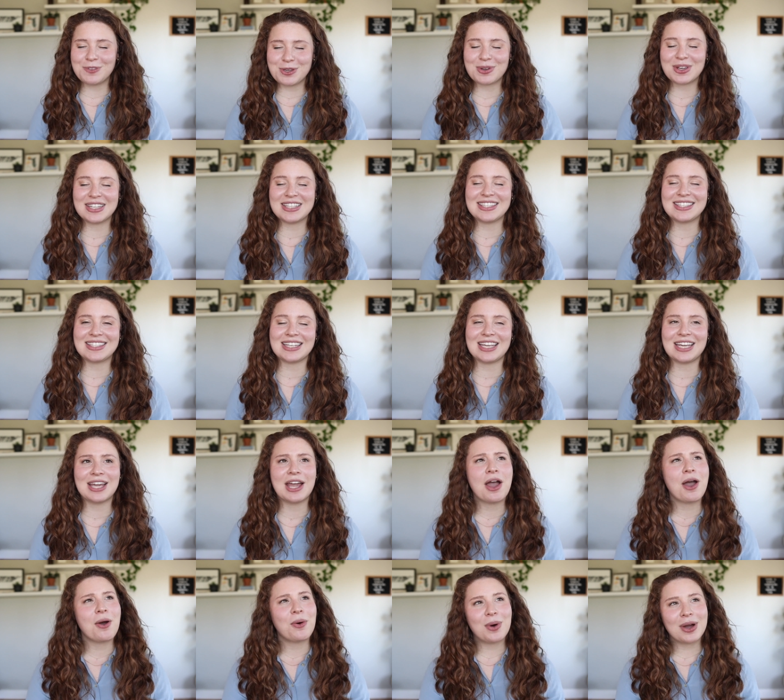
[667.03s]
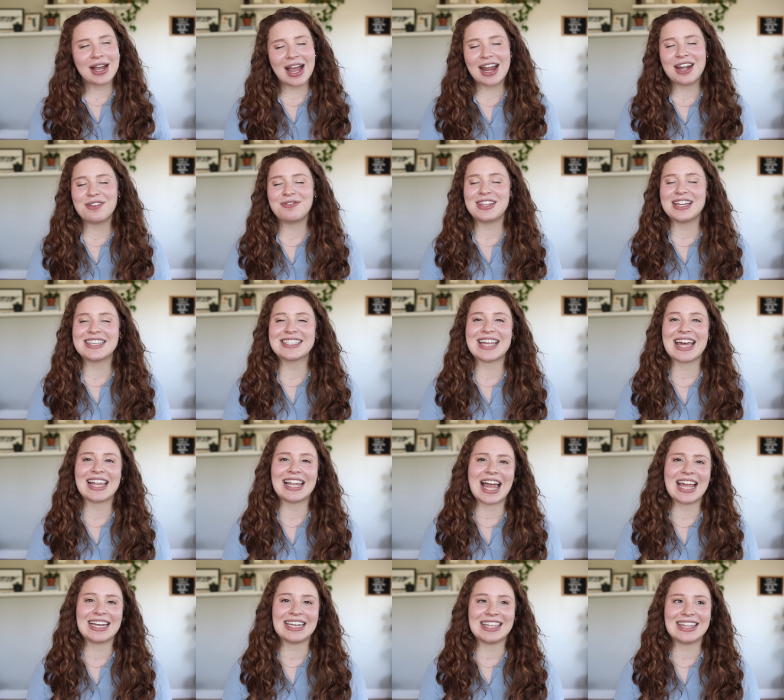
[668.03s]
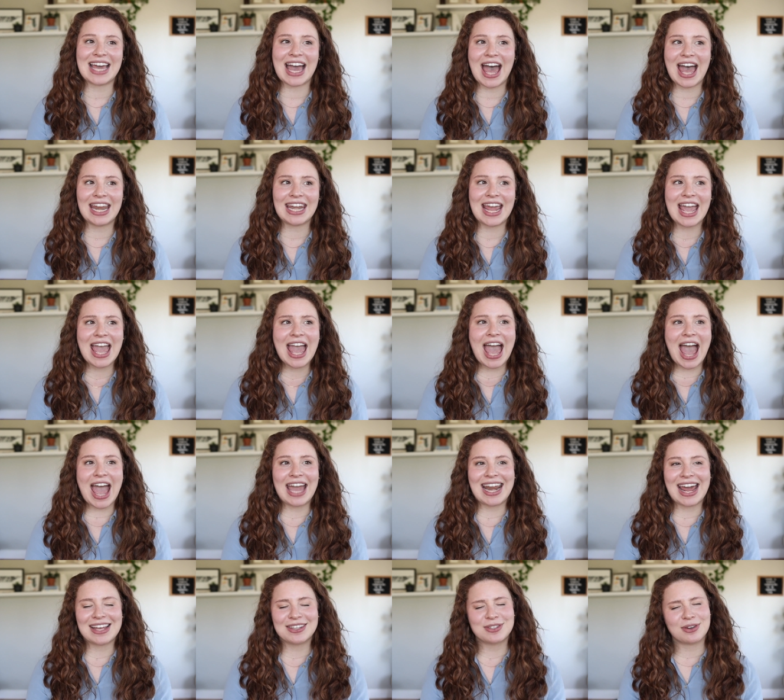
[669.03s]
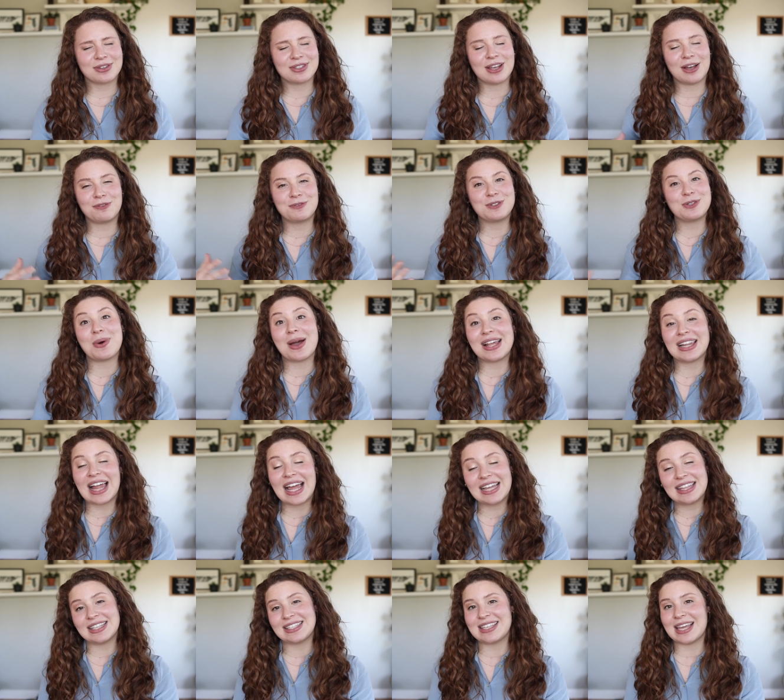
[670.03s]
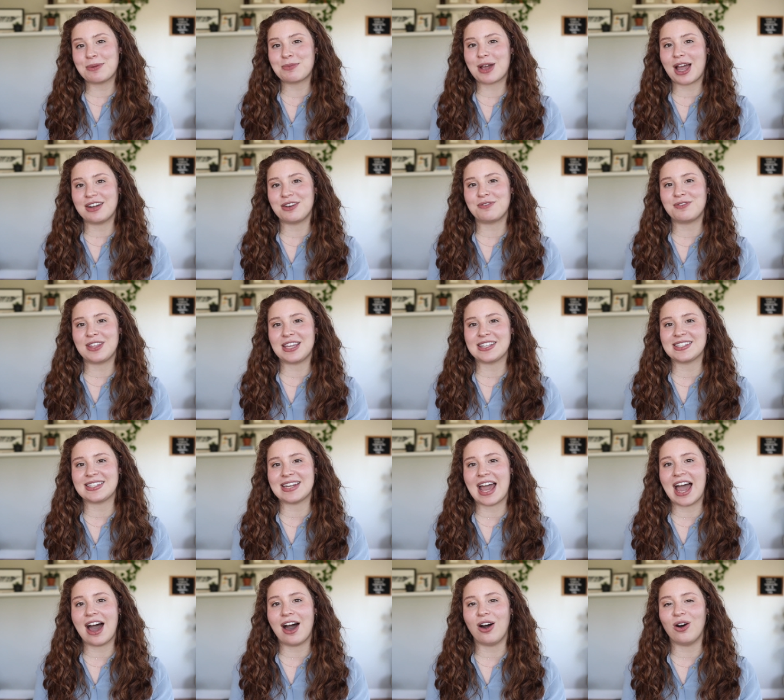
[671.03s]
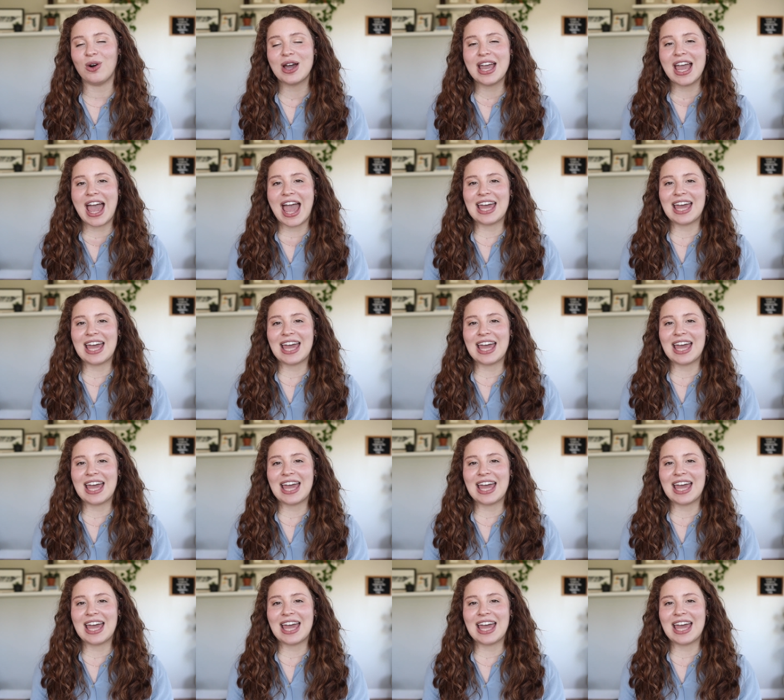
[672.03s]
you can see what kind of things I liked then and ask yourself, do I like the same kind of things now?